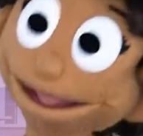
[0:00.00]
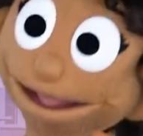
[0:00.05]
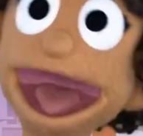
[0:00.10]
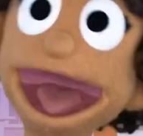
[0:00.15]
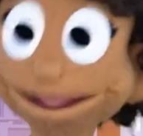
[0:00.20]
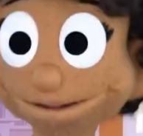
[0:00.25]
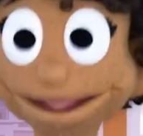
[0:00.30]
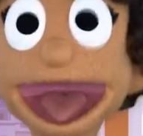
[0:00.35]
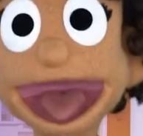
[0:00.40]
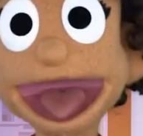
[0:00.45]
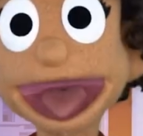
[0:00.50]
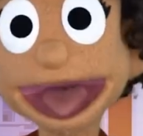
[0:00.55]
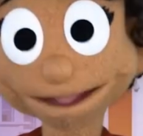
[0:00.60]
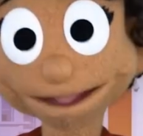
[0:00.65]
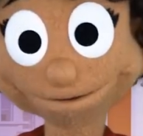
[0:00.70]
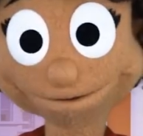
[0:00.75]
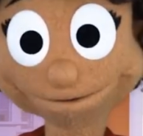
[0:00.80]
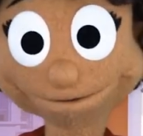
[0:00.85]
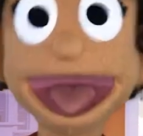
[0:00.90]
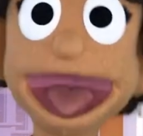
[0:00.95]
what it is,
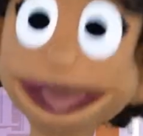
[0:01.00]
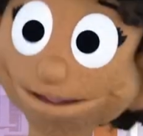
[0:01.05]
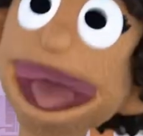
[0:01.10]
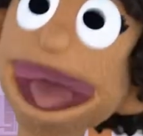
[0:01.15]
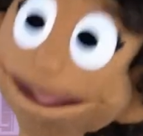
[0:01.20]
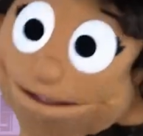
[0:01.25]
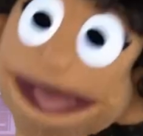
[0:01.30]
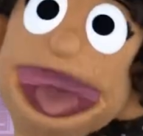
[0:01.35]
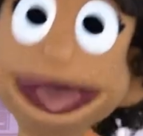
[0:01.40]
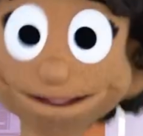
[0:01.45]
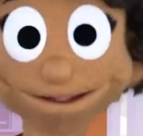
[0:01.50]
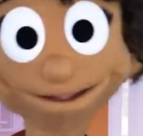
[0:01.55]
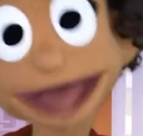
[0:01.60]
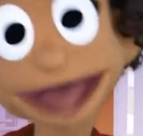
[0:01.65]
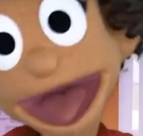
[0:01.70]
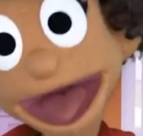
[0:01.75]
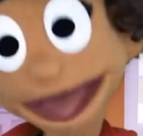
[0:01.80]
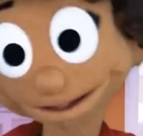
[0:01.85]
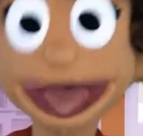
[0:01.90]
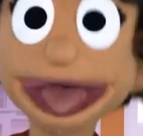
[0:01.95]
you can
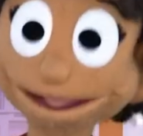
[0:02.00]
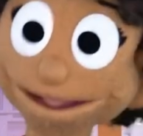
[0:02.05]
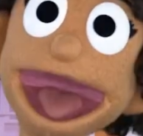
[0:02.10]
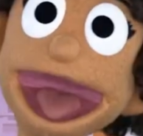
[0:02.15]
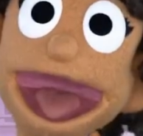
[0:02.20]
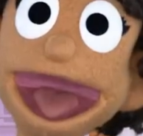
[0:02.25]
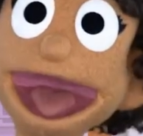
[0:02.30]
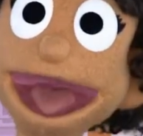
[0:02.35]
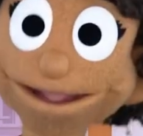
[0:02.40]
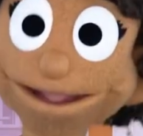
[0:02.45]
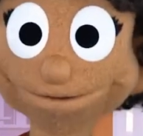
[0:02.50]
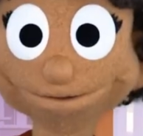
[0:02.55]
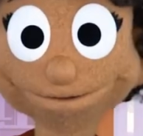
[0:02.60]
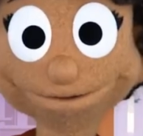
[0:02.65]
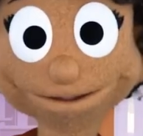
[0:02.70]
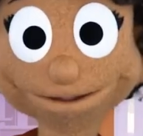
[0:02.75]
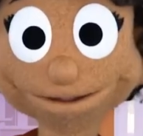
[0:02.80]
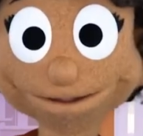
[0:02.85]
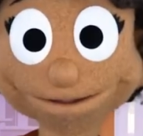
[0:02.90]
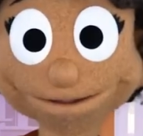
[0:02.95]
always talk to God.
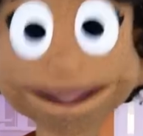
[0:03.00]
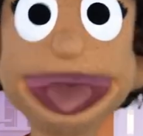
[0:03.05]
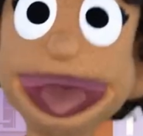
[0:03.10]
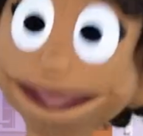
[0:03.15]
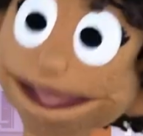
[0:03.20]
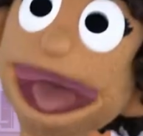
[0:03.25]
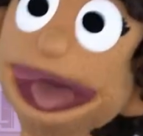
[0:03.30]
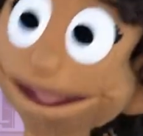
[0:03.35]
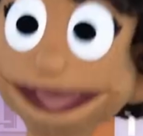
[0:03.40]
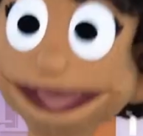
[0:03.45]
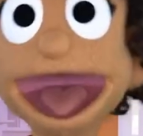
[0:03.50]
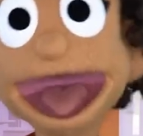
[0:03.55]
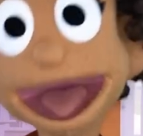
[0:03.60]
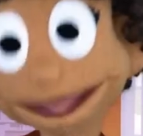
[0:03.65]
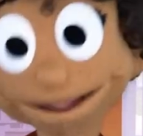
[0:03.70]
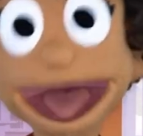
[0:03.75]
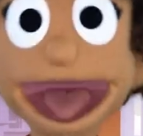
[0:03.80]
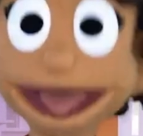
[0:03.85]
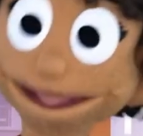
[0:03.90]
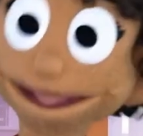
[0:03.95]
I even
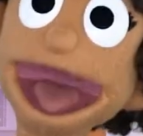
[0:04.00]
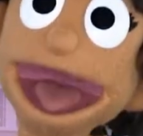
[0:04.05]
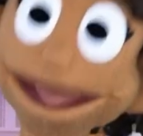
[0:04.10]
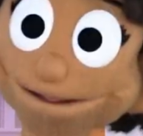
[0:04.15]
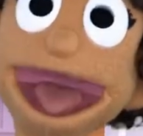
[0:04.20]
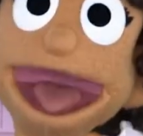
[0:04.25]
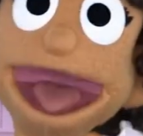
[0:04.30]
prayed to God